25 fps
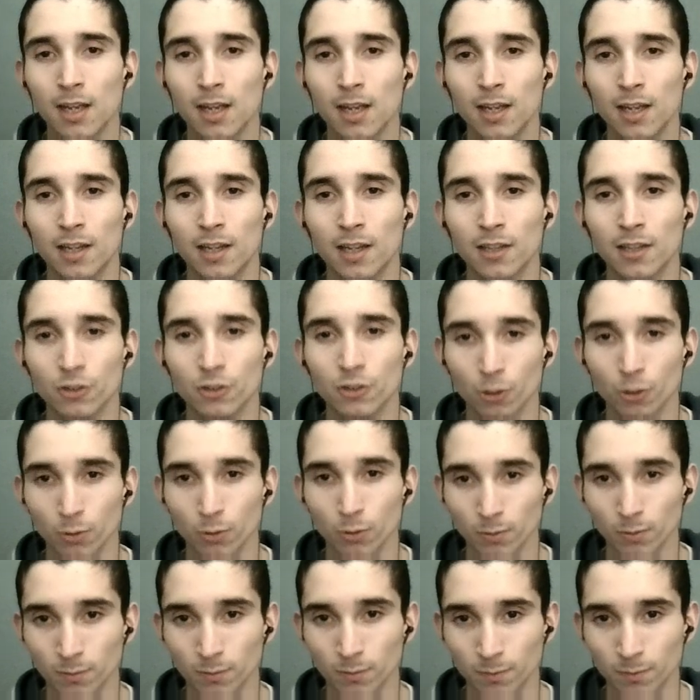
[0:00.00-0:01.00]
So
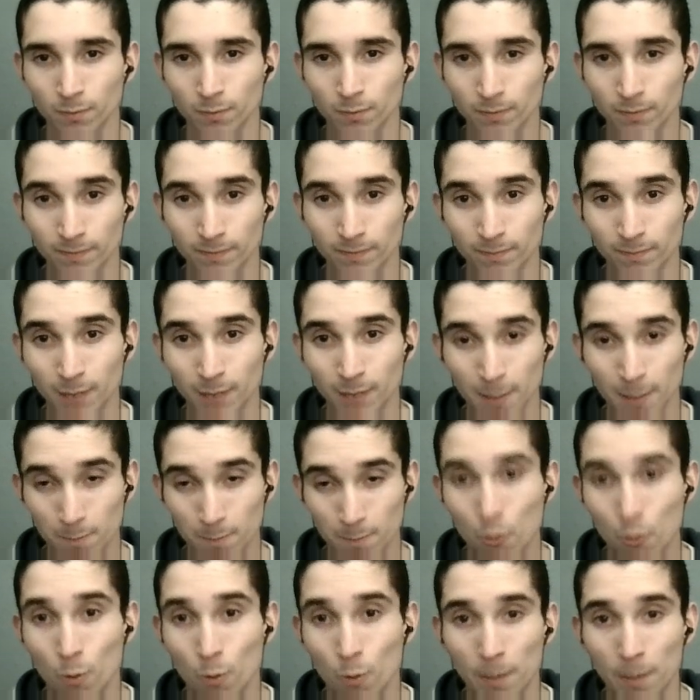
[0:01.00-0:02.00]

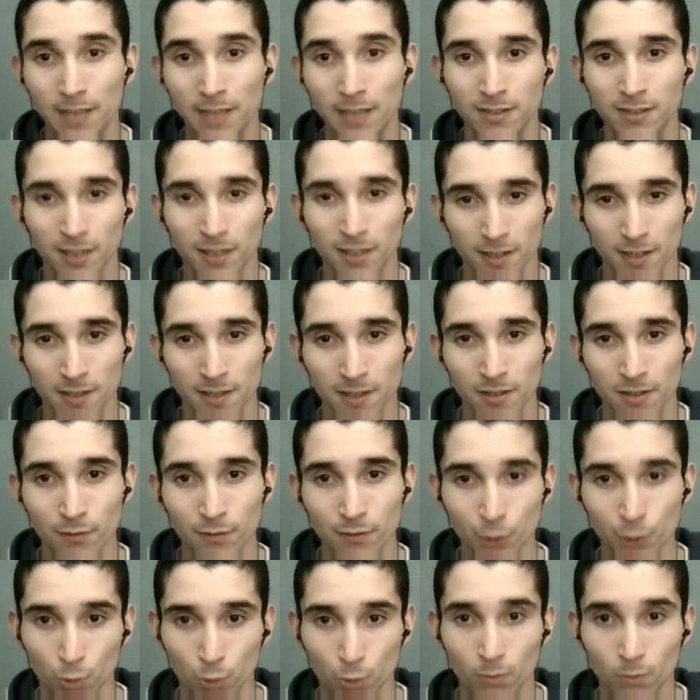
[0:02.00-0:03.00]
more basic than the
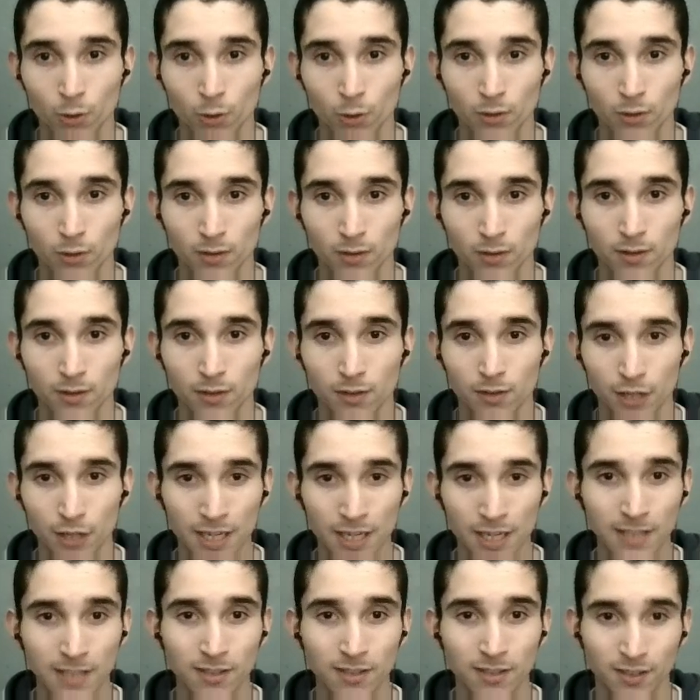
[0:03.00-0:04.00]
visual mode that
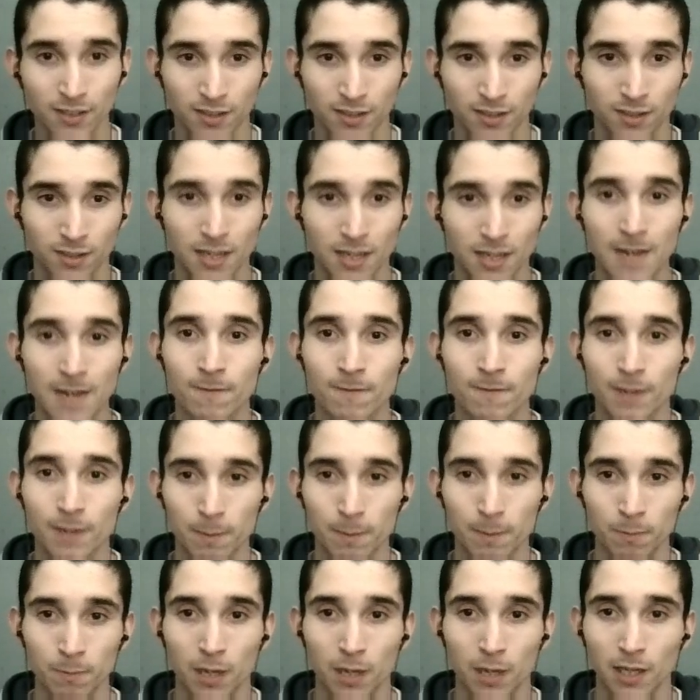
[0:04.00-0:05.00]
exists in Vim.